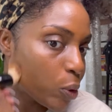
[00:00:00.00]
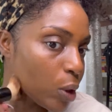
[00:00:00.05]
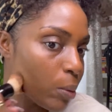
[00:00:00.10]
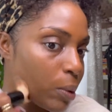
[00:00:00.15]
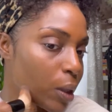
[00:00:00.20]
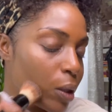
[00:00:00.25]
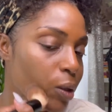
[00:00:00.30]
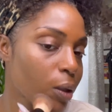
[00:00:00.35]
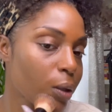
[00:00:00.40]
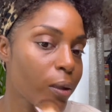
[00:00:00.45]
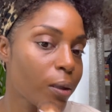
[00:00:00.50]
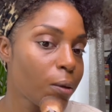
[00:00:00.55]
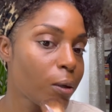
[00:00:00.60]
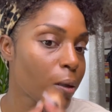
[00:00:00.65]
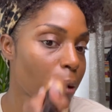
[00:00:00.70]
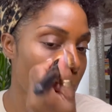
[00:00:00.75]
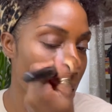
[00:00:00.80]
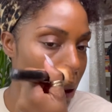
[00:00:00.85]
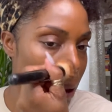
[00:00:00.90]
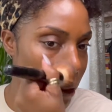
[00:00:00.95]
blender.
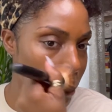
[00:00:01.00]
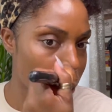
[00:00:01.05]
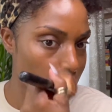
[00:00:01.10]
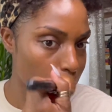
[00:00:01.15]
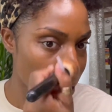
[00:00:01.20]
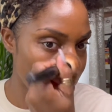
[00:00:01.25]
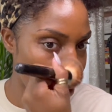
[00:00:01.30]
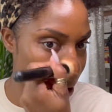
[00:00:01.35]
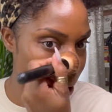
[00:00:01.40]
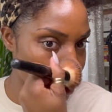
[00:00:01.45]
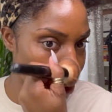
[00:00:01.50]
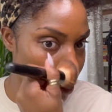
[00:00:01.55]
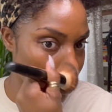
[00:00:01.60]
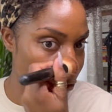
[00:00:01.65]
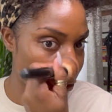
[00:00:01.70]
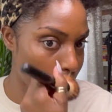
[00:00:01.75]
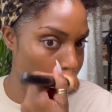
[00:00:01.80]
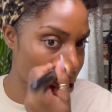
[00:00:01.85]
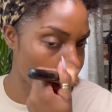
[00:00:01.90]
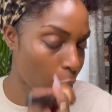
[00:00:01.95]
It just depends on the
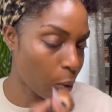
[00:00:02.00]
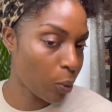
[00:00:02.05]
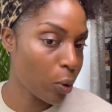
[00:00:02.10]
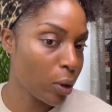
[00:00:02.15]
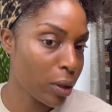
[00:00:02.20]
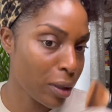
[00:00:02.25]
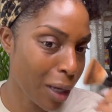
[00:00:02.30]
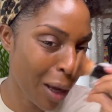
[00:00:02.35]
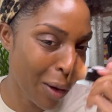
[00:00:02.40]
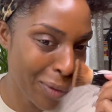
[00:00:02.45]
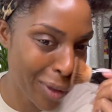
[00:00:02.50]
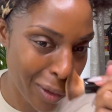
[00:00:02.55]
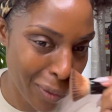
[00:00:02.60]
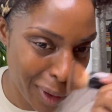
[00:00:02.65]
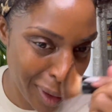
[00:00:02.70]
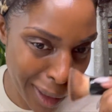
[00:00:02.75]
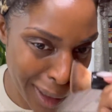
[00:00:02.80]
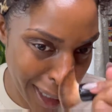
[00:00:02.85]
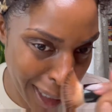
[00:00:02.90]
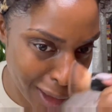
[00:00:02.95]
finish I want. I really
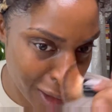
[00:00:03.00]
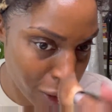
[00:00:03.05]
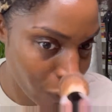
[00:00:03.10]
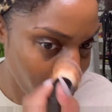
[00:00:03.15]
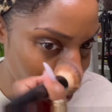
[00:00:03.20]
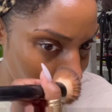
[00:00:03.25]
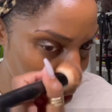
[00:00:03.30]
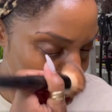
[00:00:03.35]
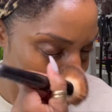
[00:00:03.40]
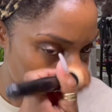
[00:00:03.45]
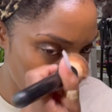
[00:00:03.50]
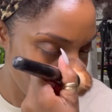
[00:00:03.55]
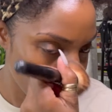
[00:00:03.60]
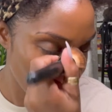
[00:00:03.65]
want a natural finish.